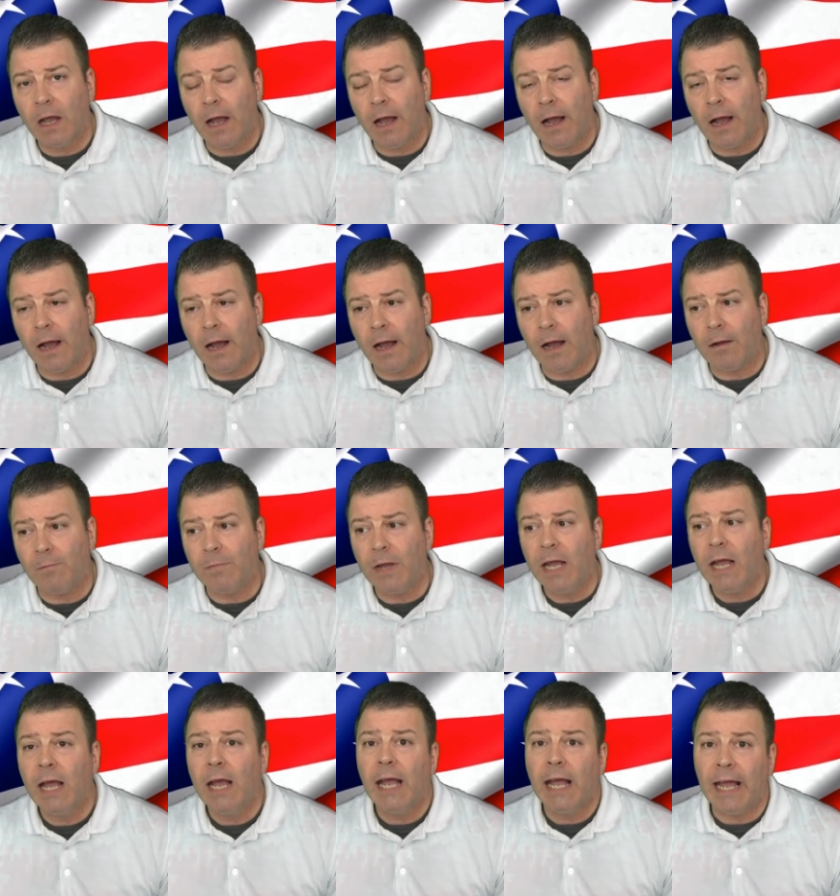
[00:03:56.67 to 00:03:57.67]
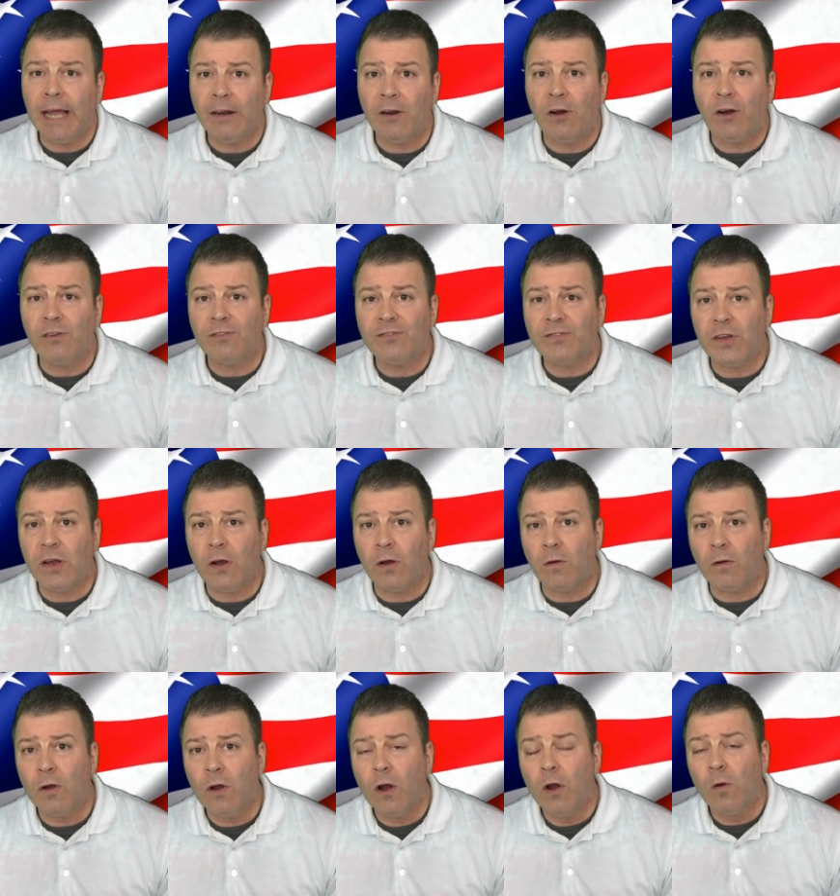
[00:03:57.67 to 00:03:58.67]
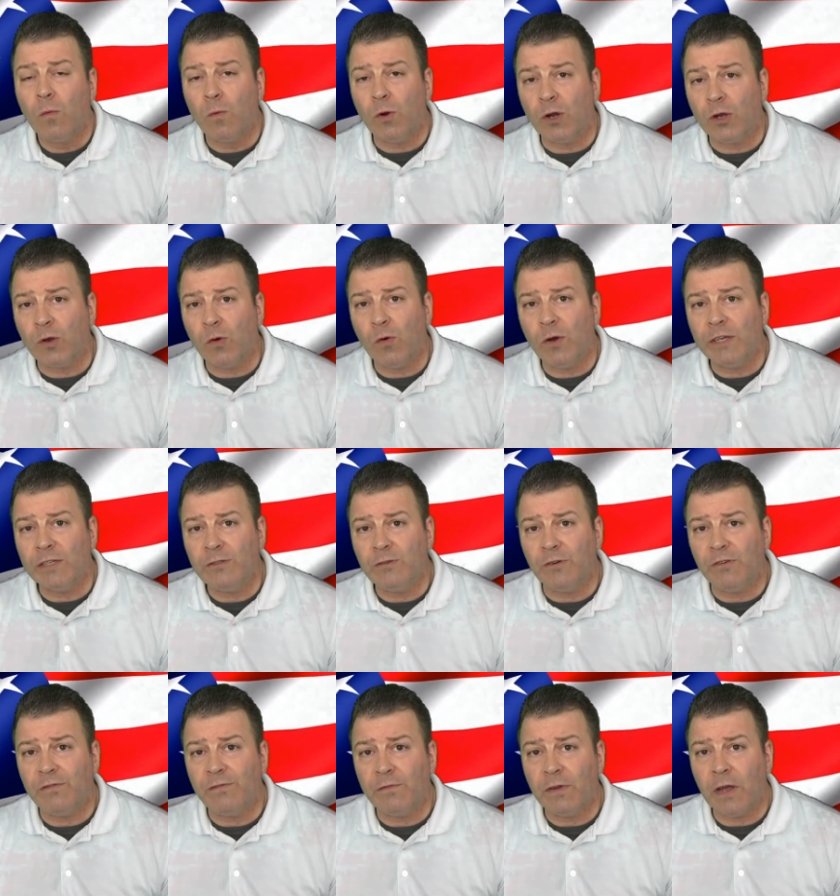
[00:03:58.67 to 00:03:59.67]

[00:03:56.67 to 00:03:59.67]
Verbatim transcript: And also, we're going to